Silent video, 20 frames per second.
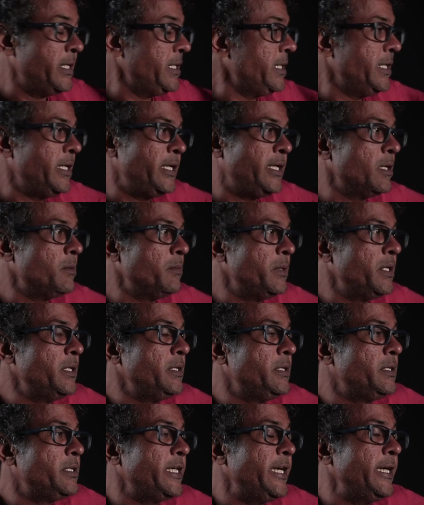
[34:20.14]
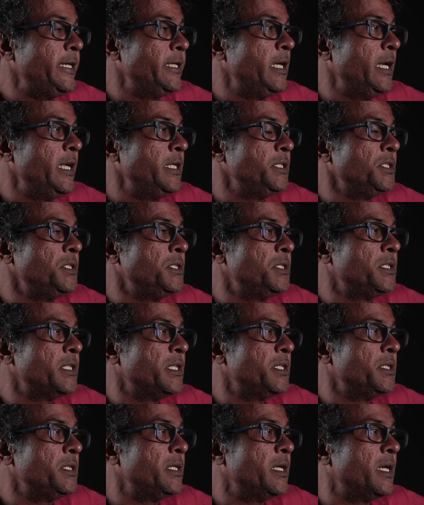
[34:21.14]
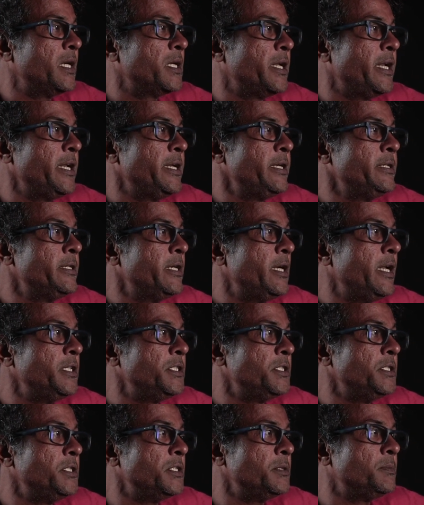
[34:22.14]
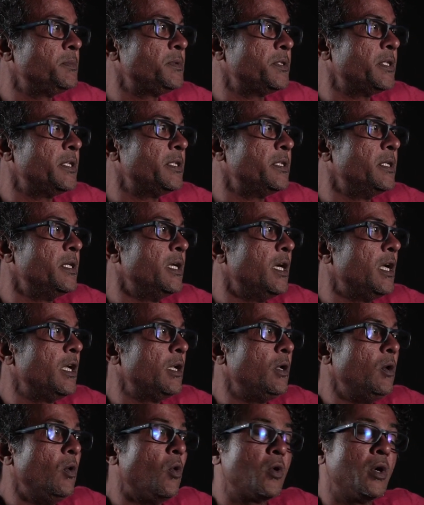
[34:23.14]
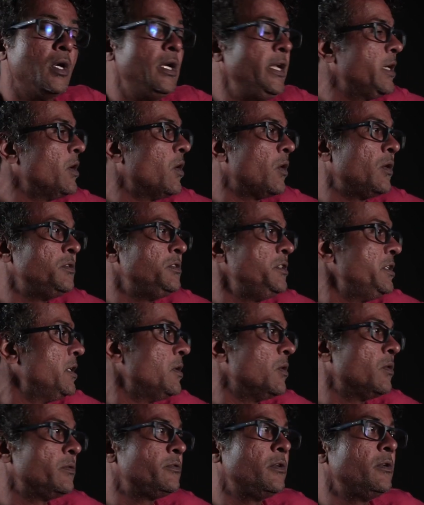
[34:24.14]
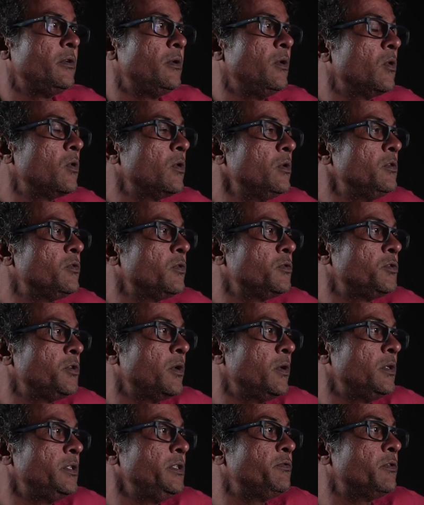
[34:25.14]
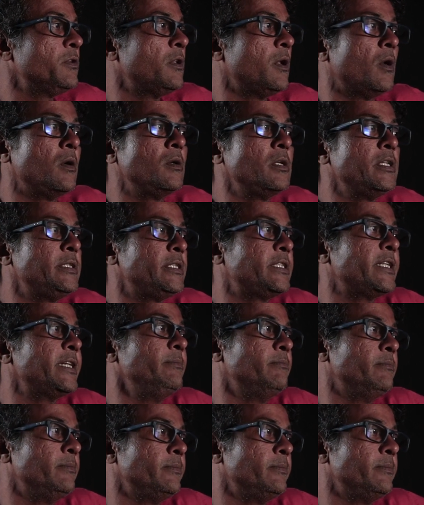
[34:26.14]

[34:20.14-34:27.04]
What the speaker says: it determined trade relations and agrarian relationships and local ecology and local sociology for the longest time.